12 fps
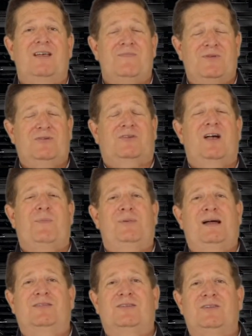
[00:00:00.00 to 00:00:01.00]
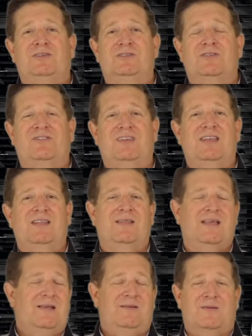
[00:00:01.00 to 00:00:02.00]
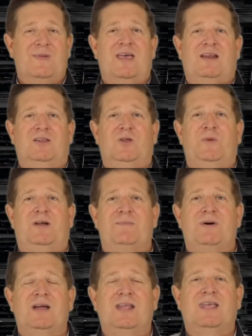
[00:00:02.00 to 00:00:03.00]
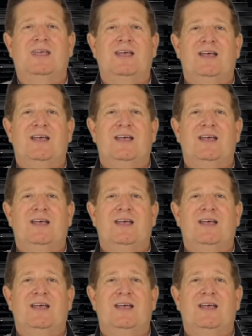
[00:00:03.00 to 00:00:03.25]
There's a couple out there that you'll see and they command a little bit of money,